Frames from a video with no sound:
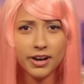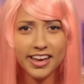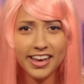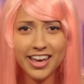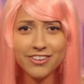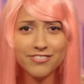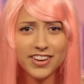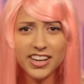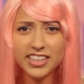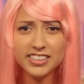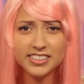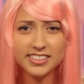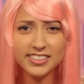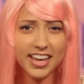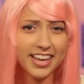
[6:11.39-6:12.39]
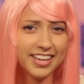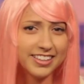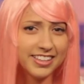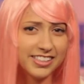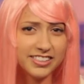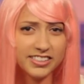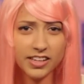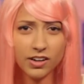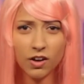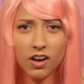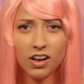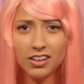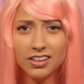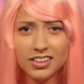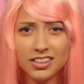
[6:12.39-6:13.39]
I have any say in this at
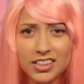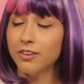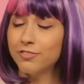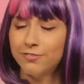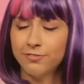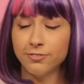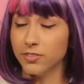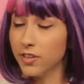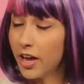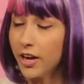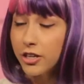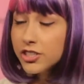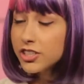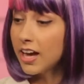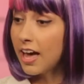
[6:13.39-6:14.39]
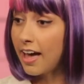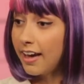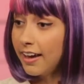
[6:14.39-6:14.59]
all? Fluttershy?